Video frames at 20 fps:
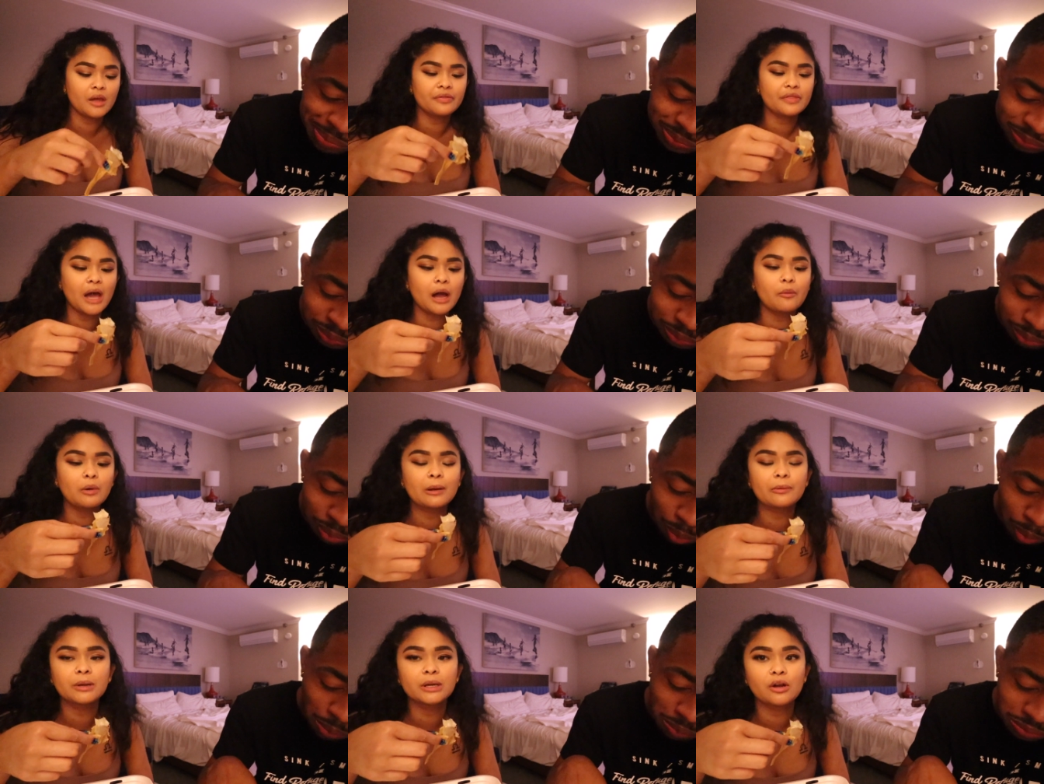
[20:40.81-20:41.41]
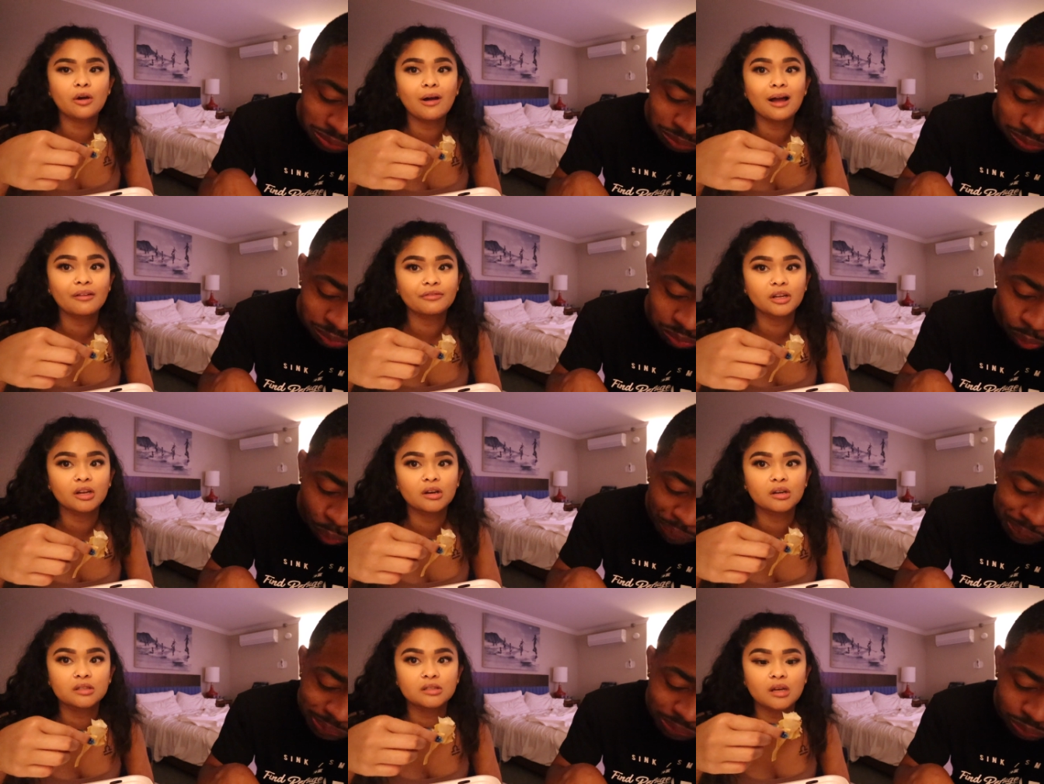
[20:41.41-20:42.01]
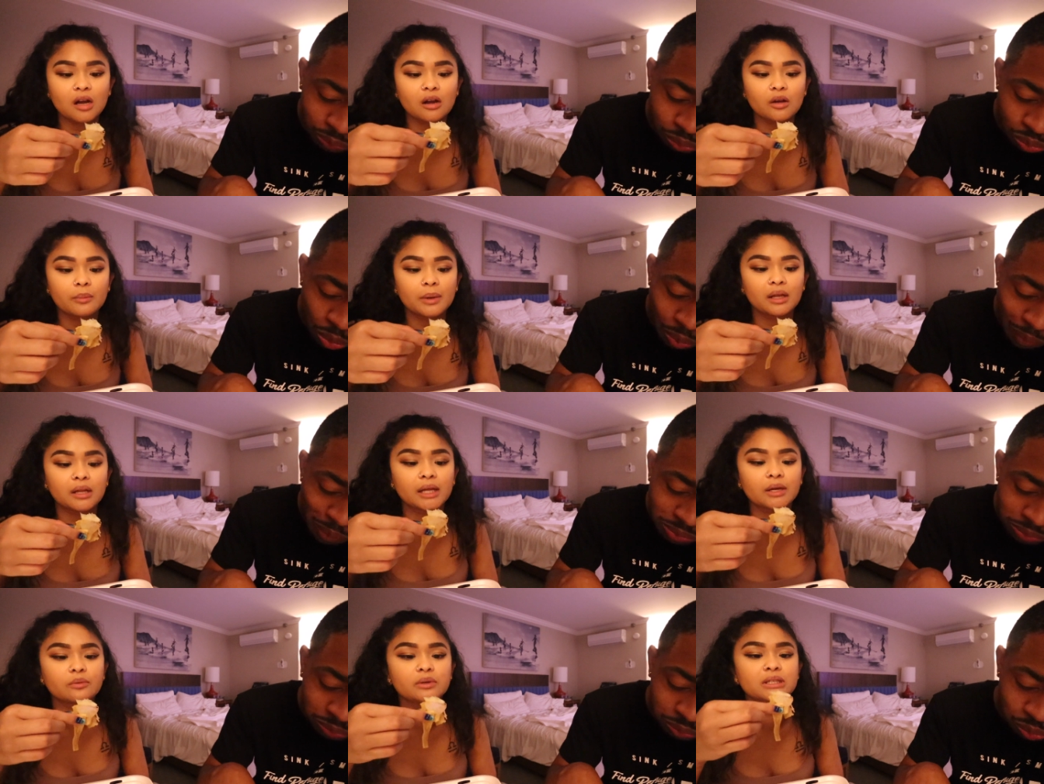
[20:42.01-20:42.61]
That way we don't have to go to Taco
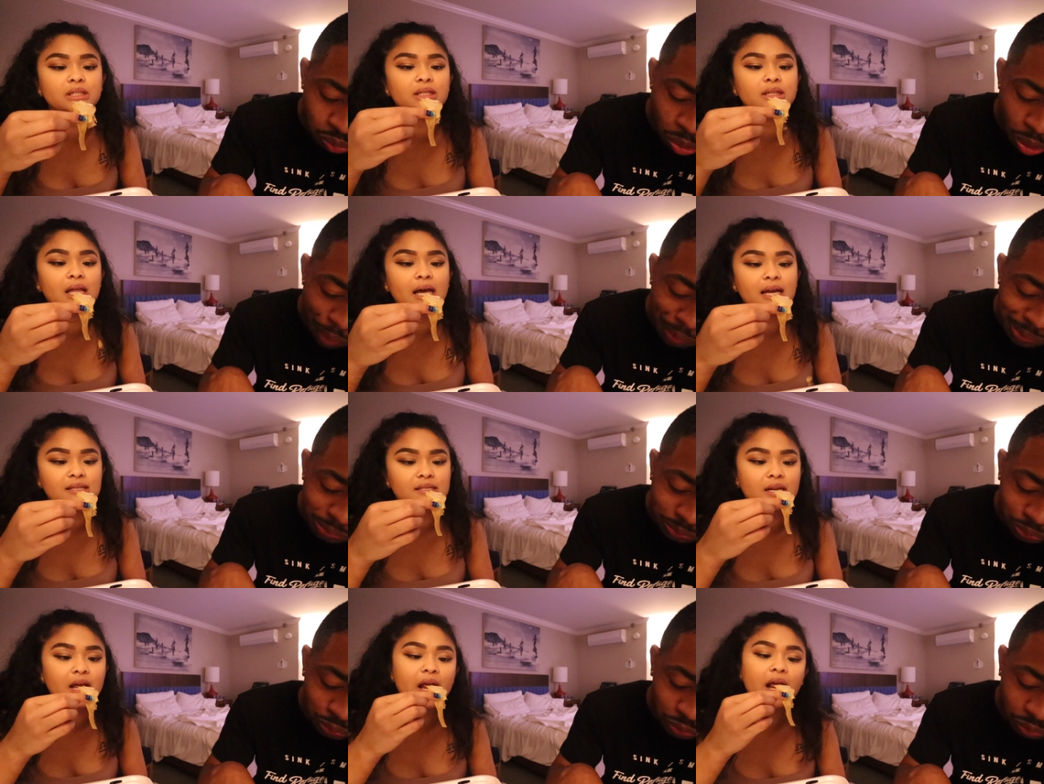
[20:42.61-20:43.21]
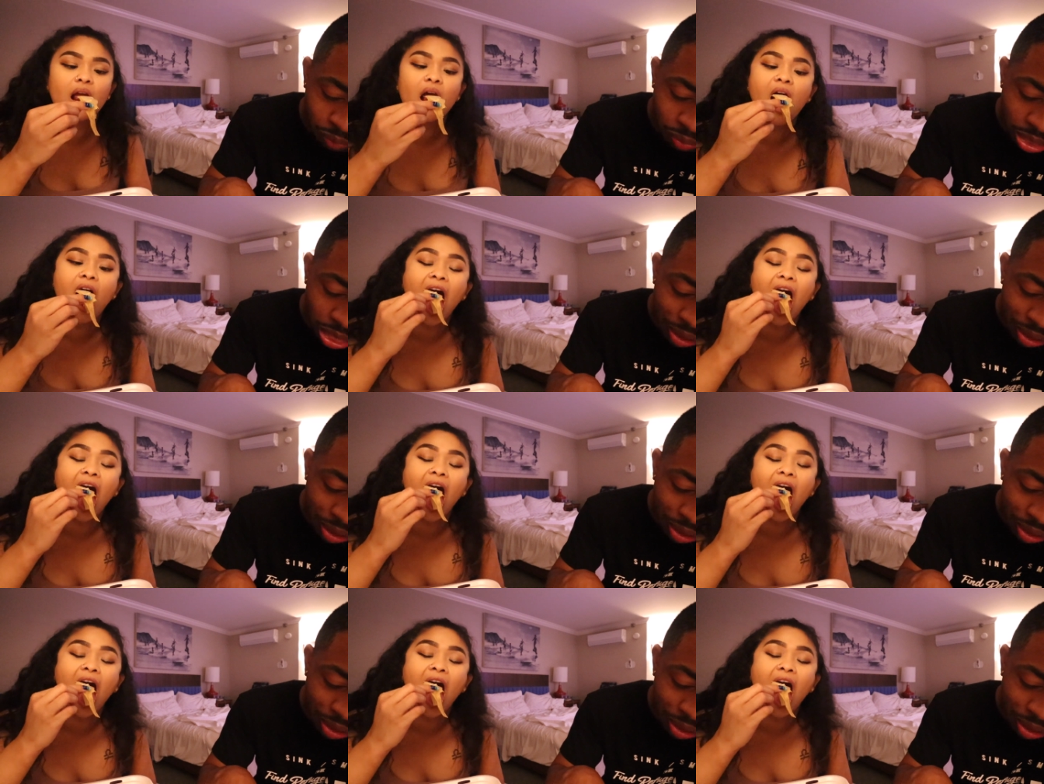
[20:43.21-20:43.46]
Bell like we did last night.